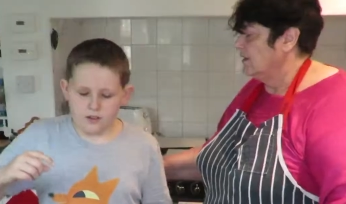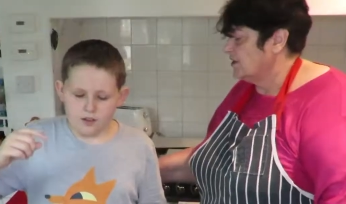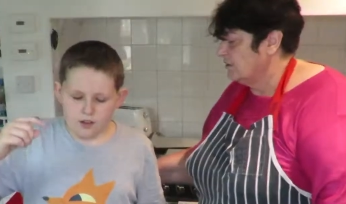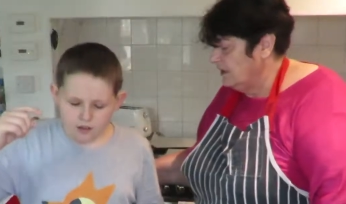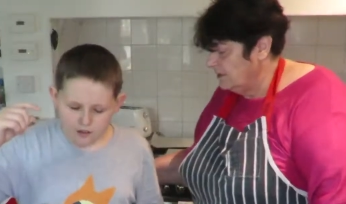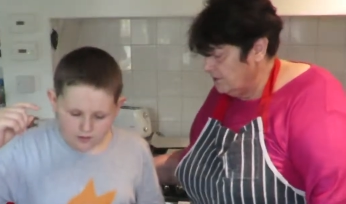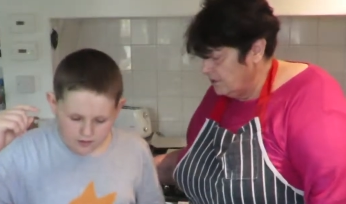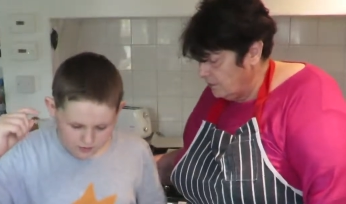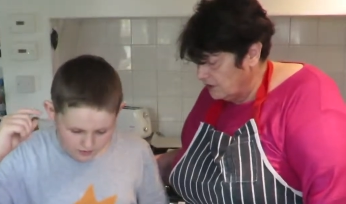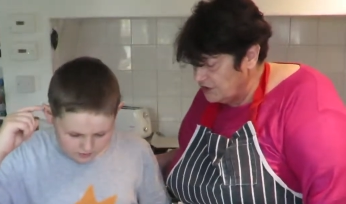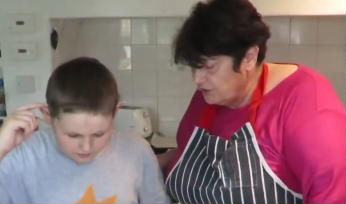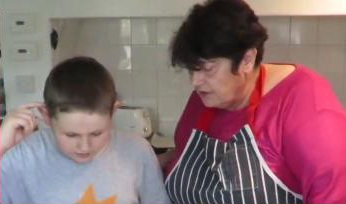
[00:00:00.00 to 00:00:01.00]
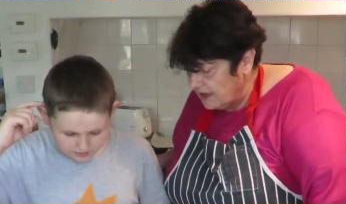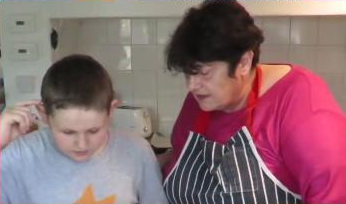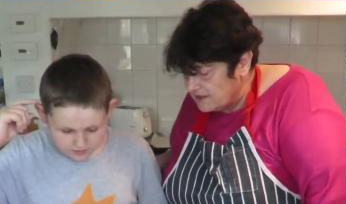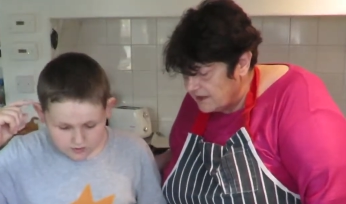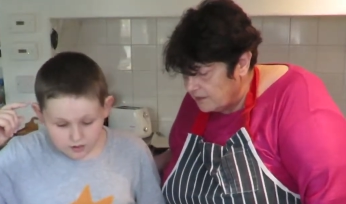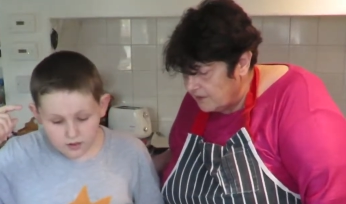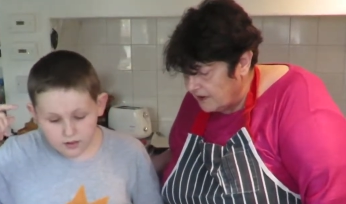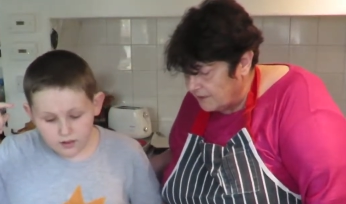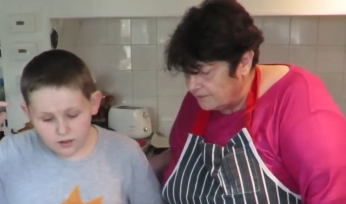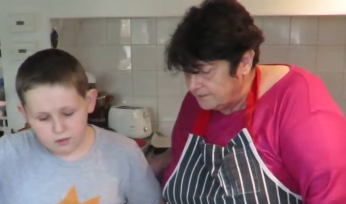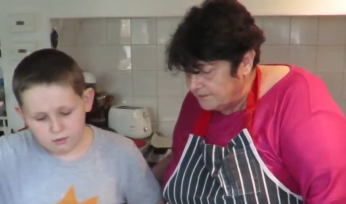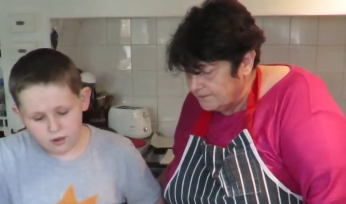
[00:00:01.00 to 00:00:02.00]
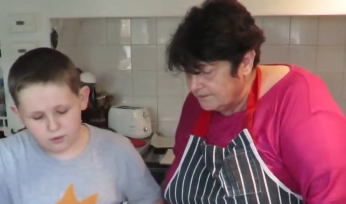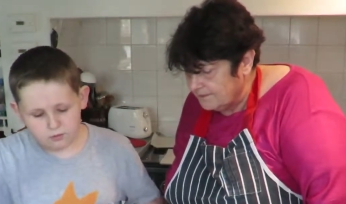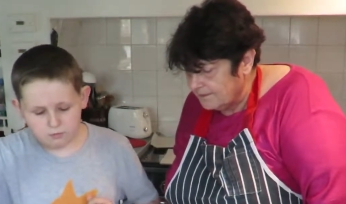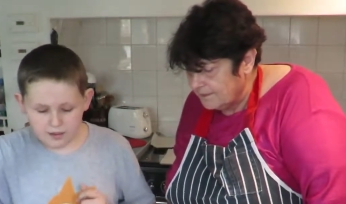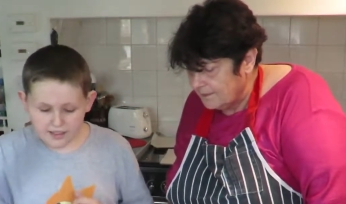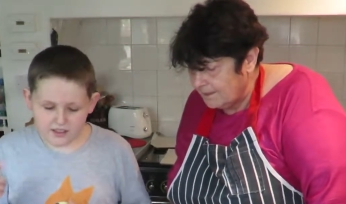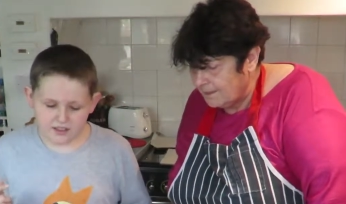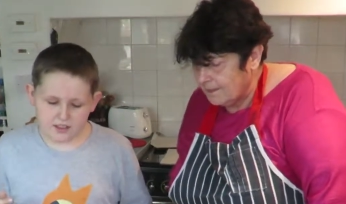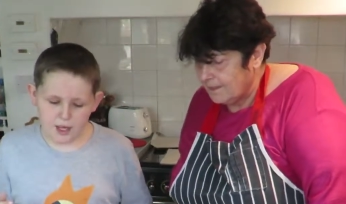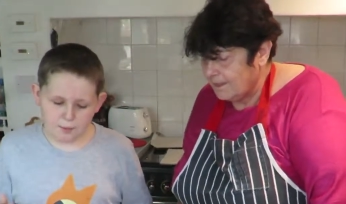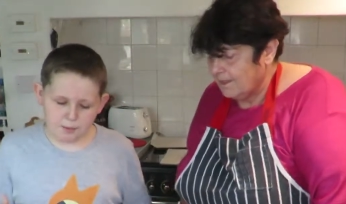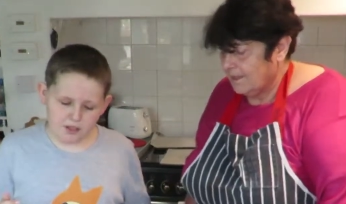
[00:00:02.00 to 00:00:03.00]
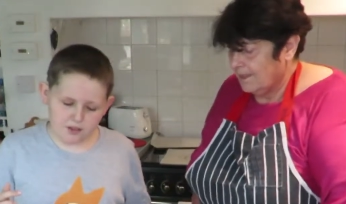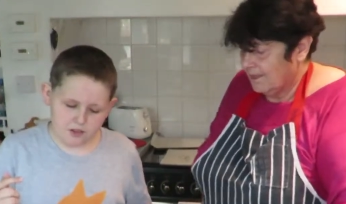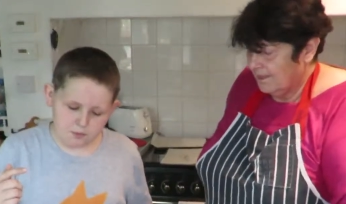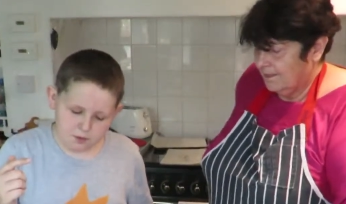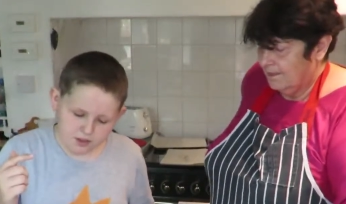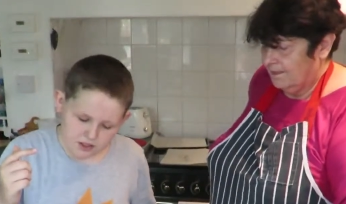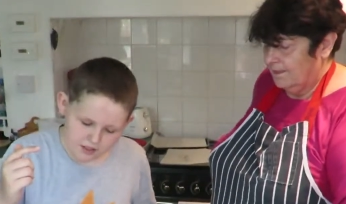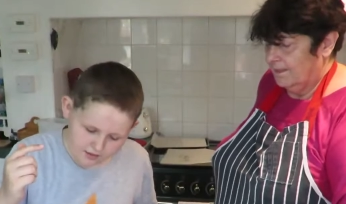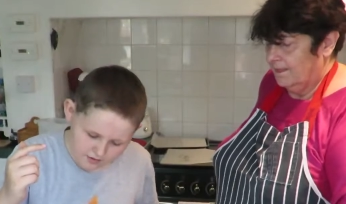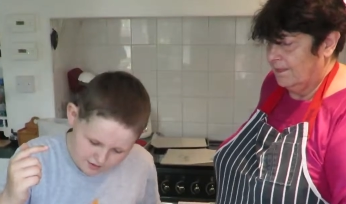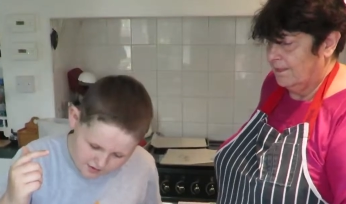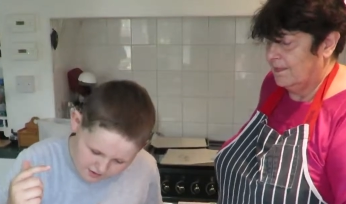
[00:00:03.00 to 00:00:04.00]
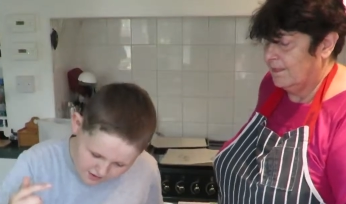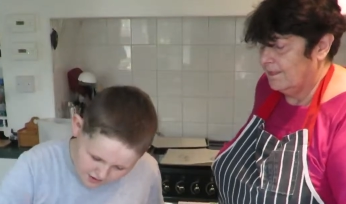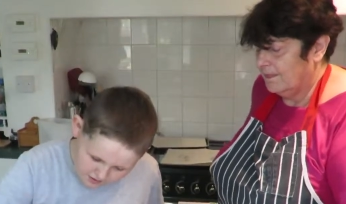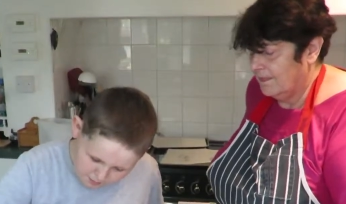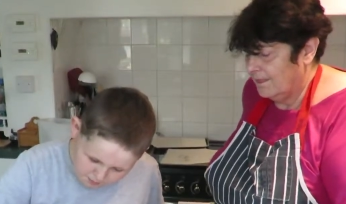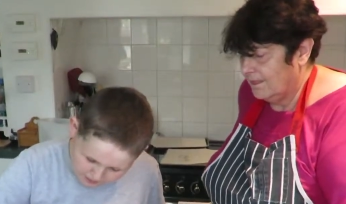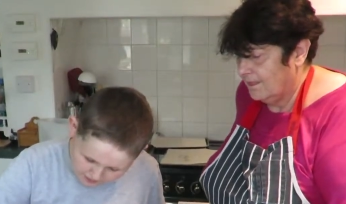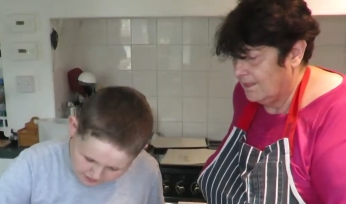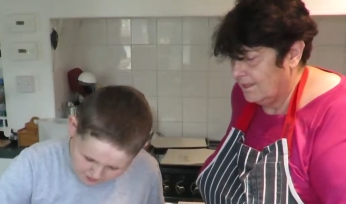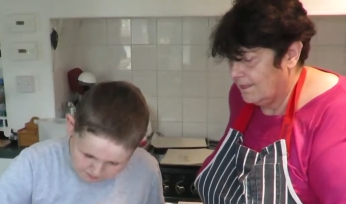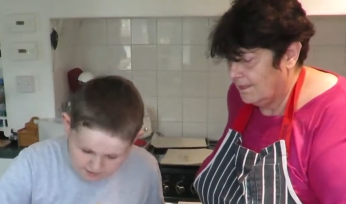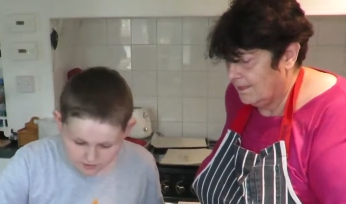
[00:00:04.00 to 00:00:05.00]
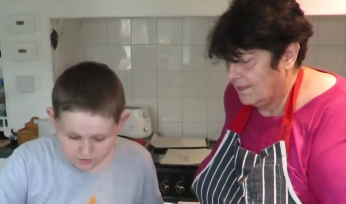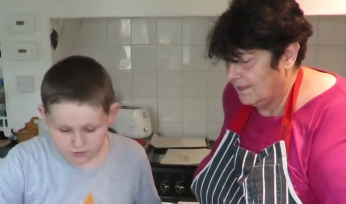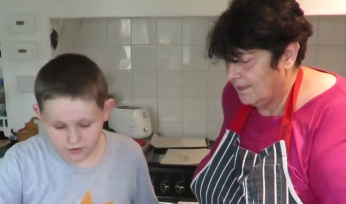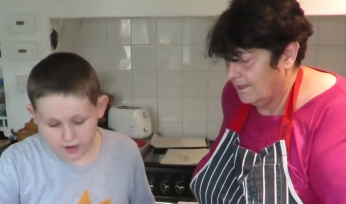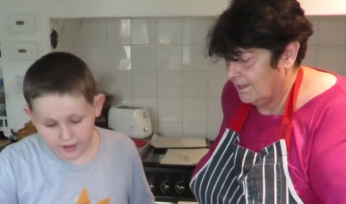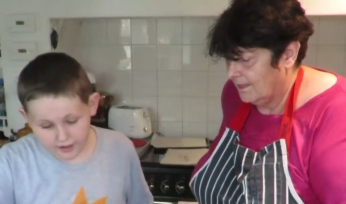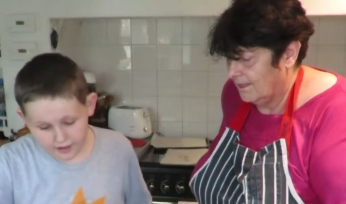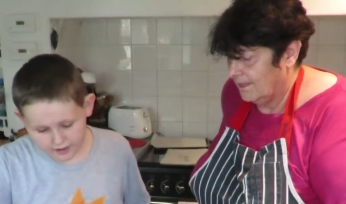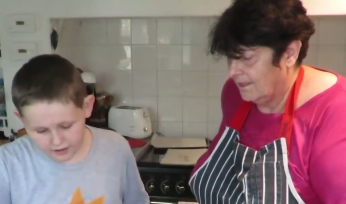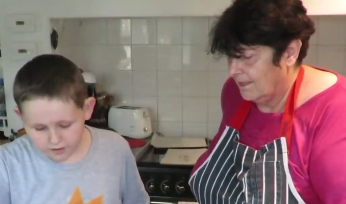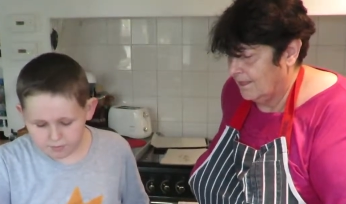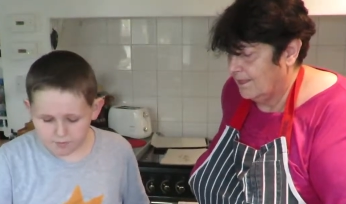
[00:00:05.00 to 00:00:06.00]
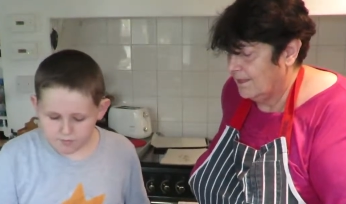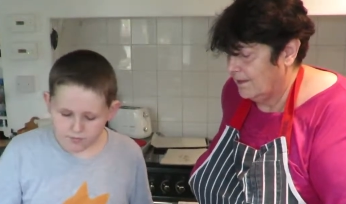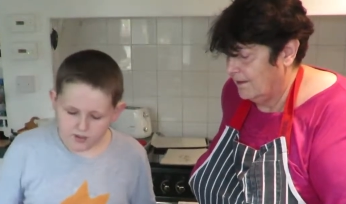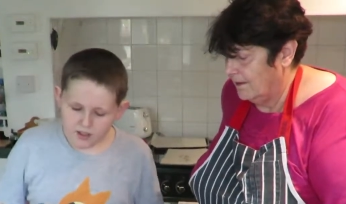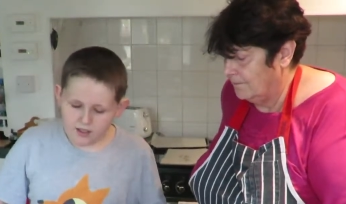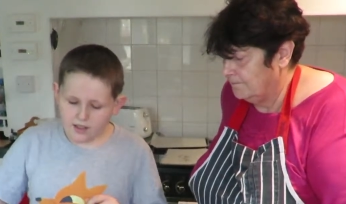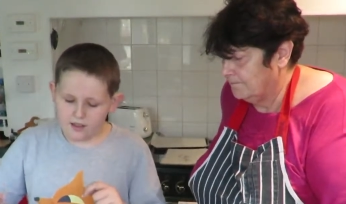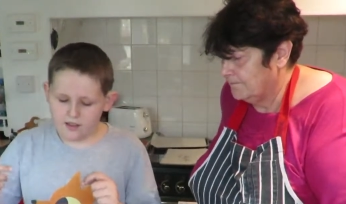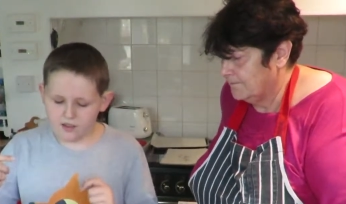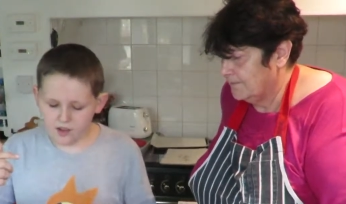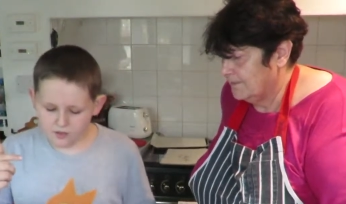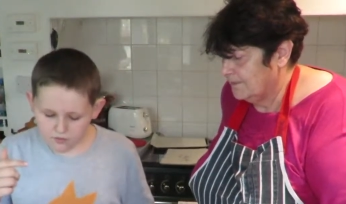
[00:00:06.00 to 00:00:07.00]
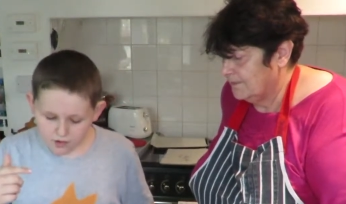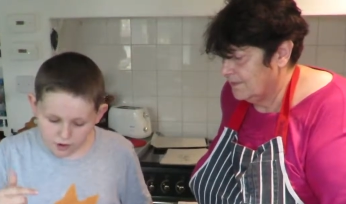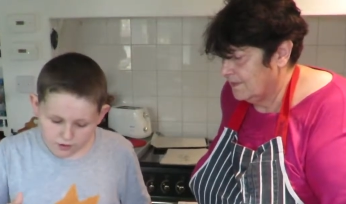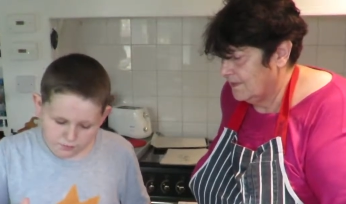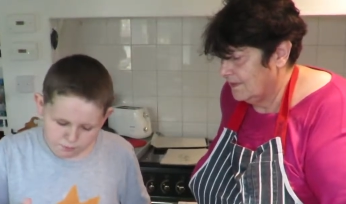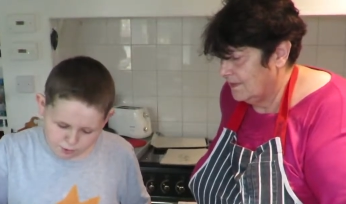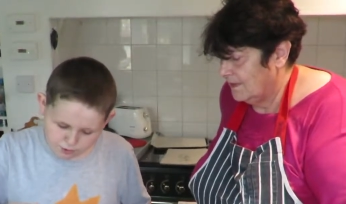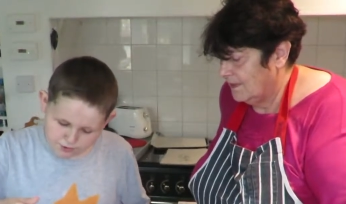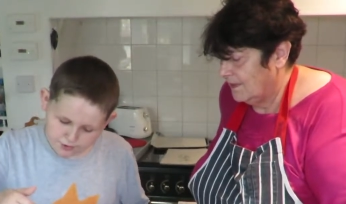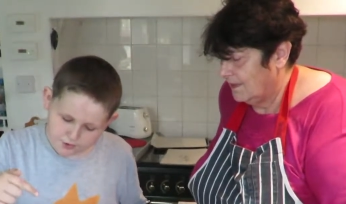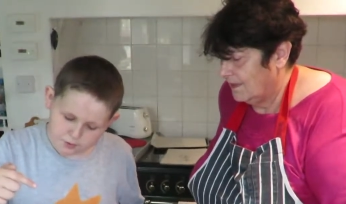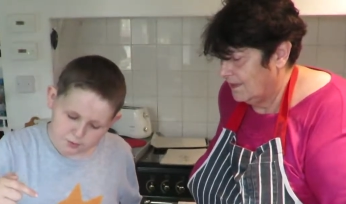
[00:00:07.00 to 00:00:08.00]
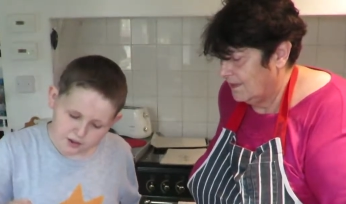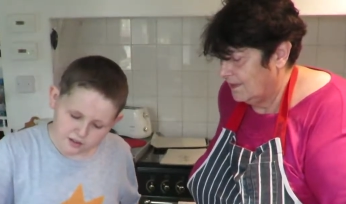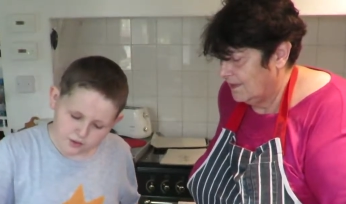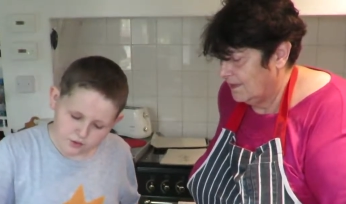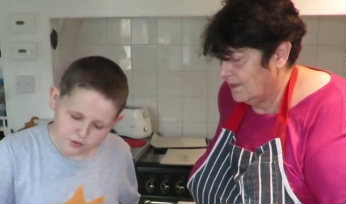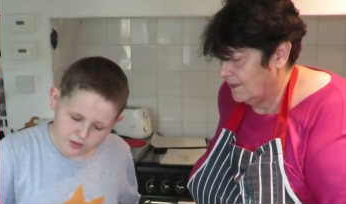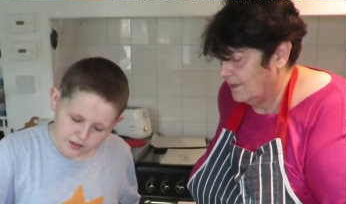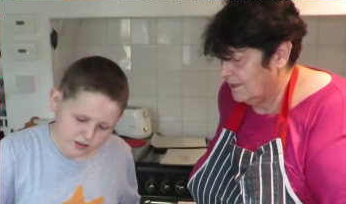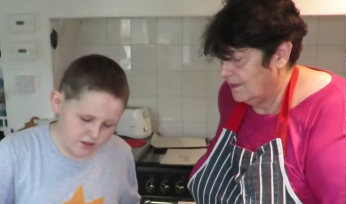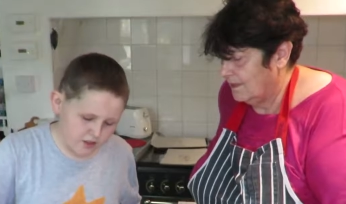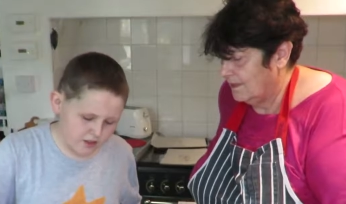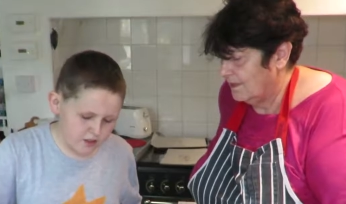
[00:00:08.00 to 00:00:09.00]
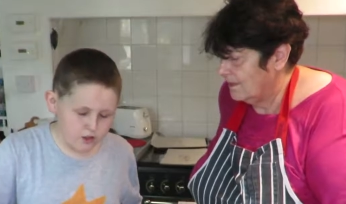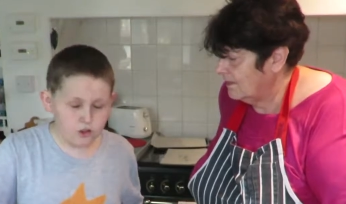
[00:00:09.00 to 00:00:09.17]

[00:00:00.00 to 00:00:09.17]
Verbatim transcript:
Speaker 1: So Luke, what's your next step now? Well, my next step is to put in this baking powder right here Yep. Then I've also got to put in the raisins